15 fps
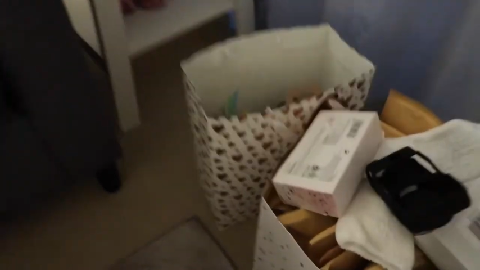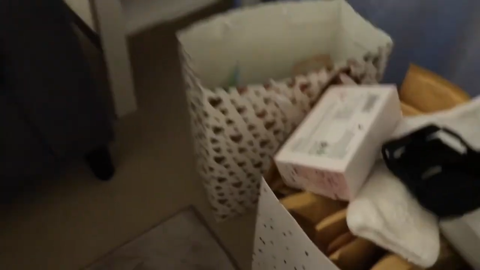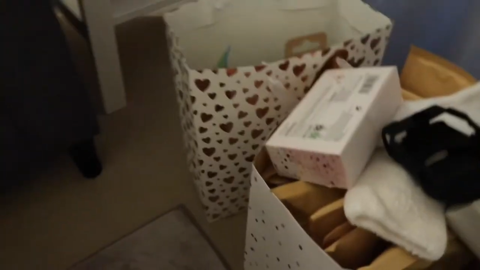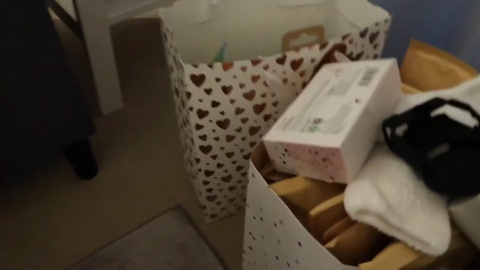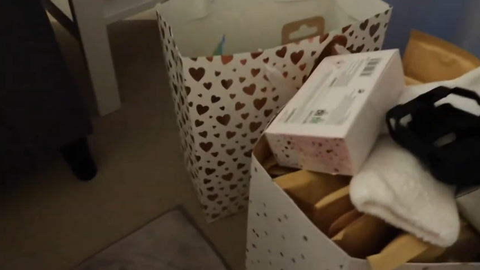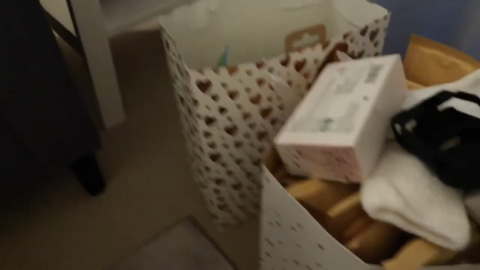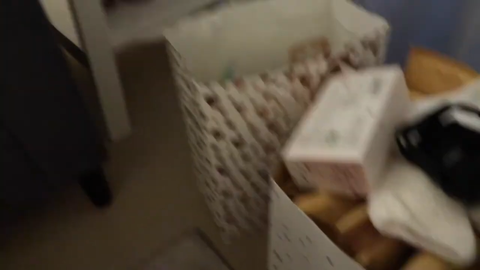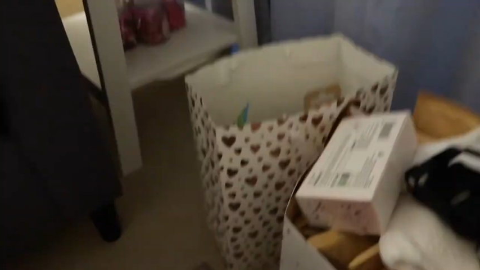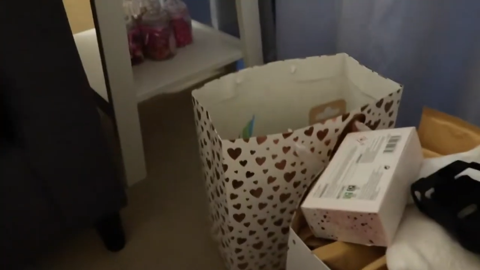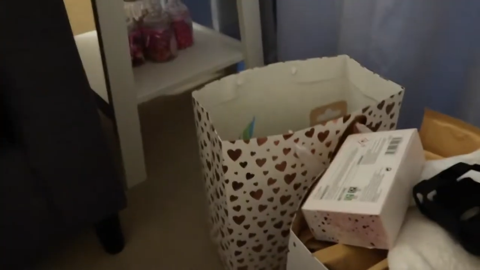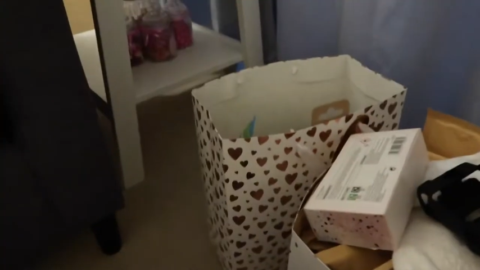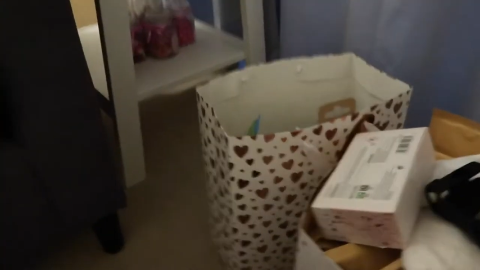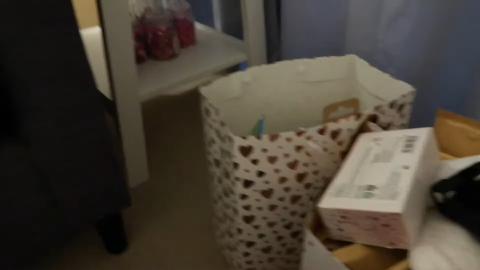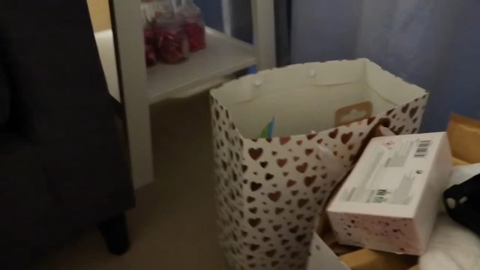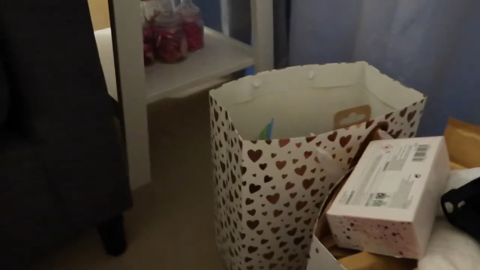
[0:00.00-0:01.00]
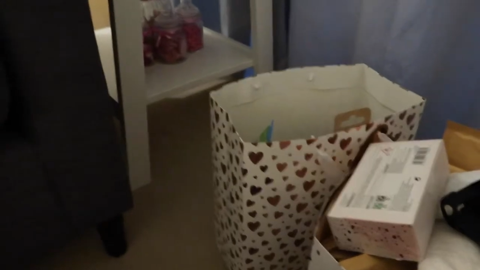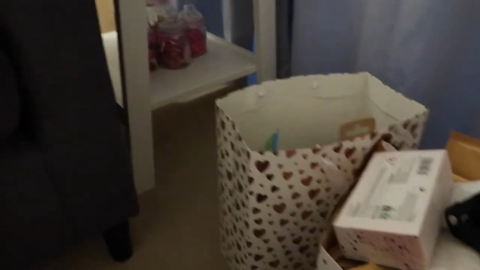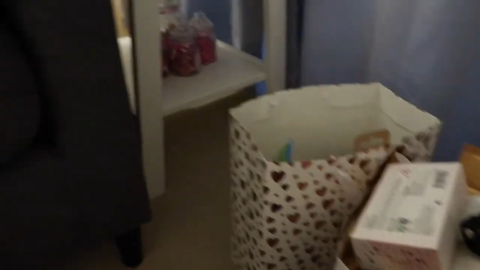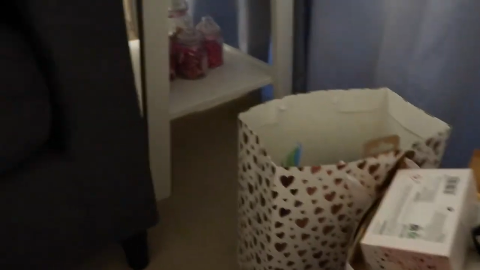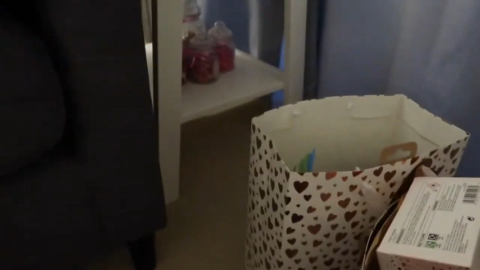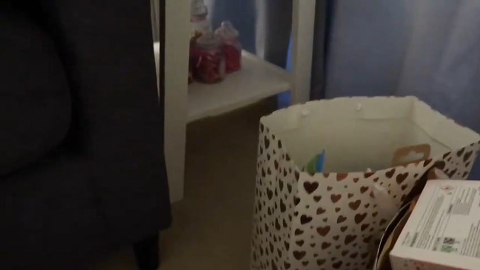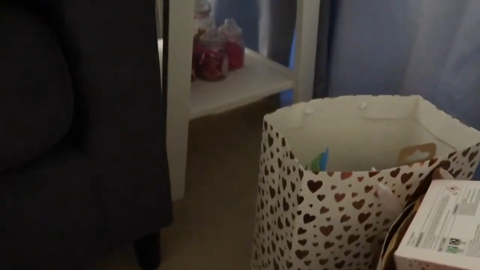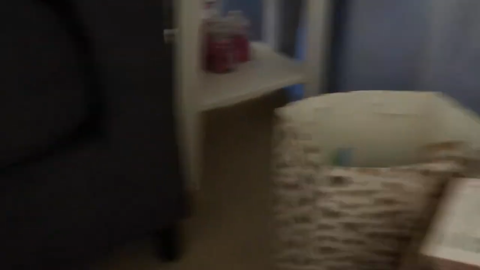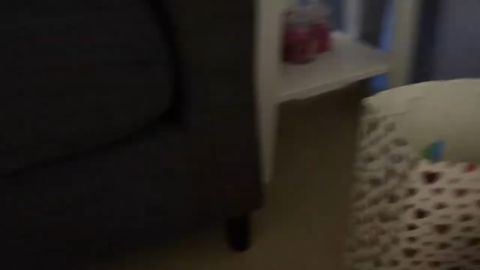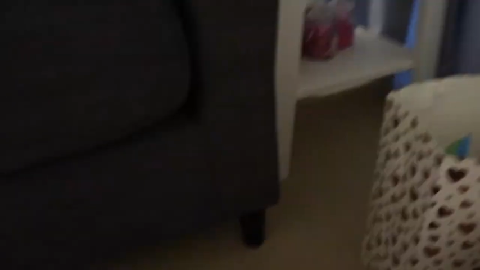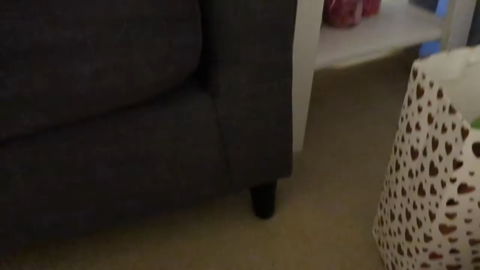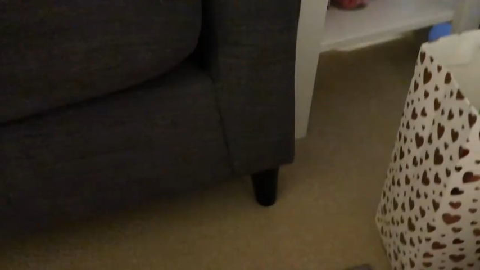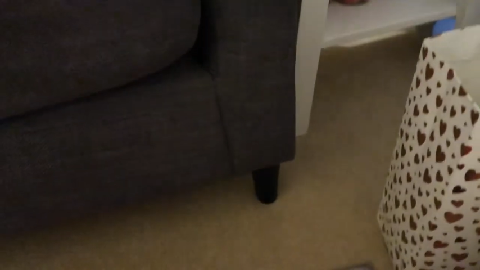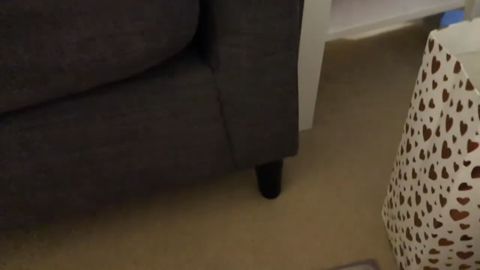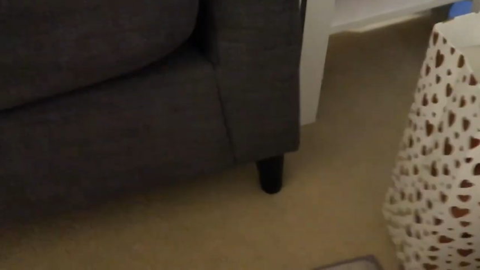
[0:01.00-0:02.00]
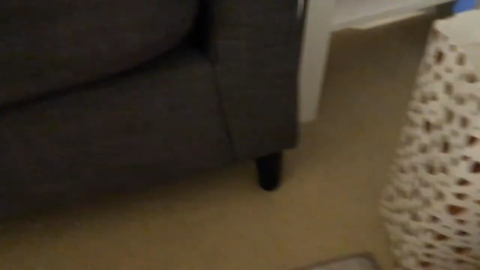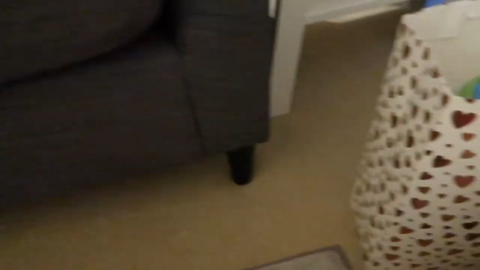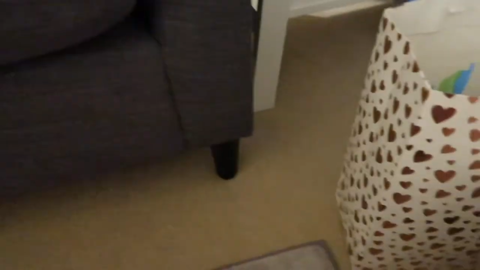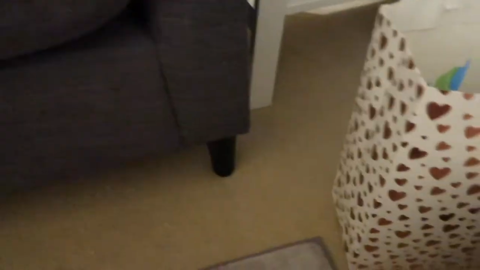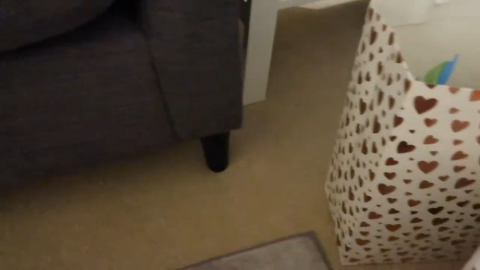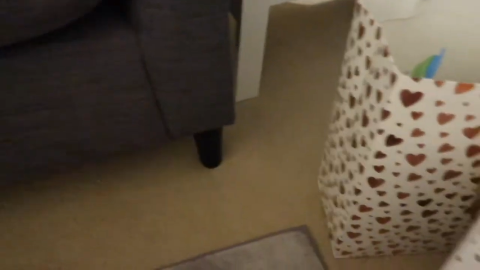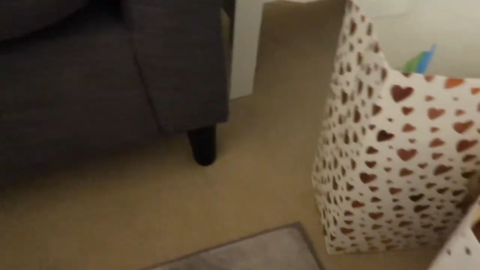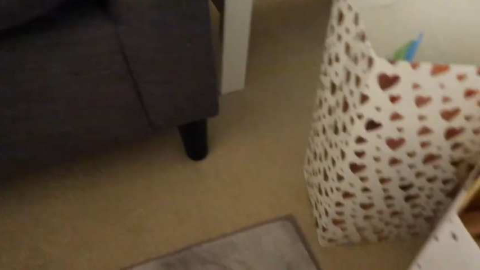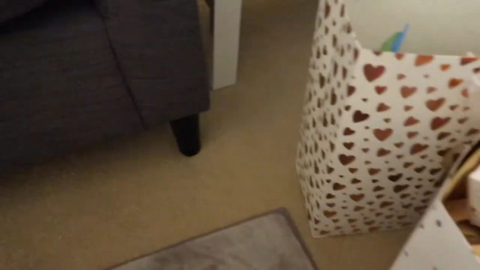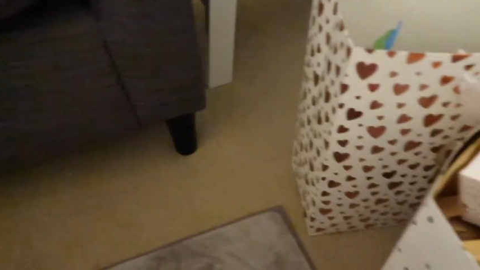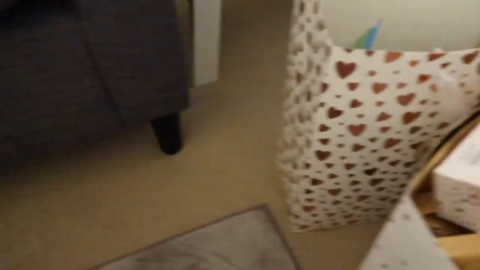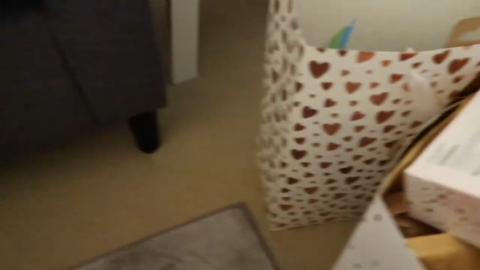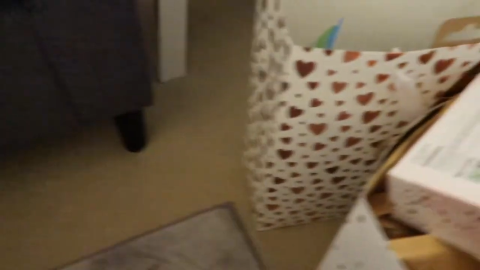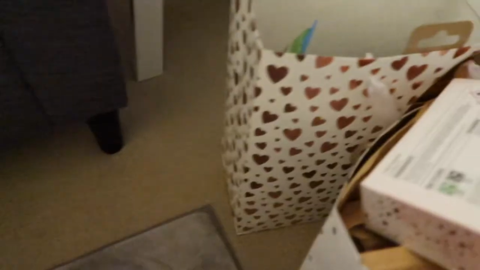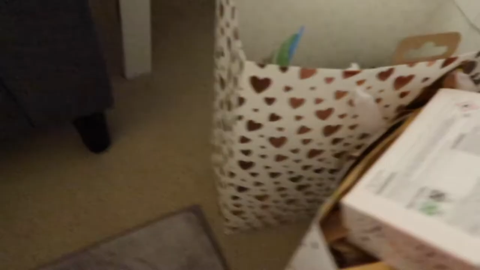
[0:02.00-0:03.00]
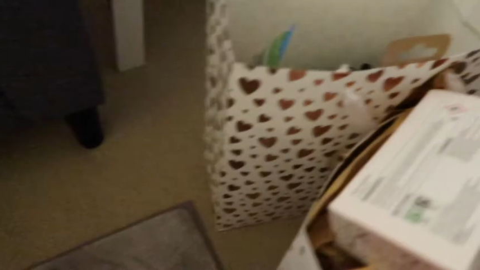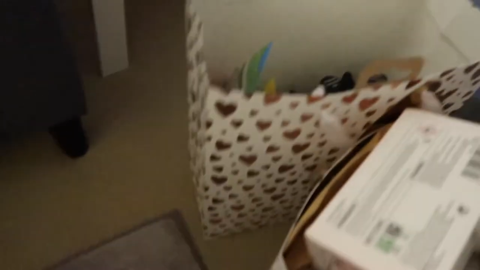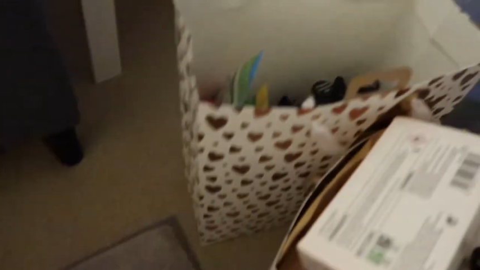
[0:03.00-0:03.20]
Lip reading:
No face is visible, so there are no lips to read.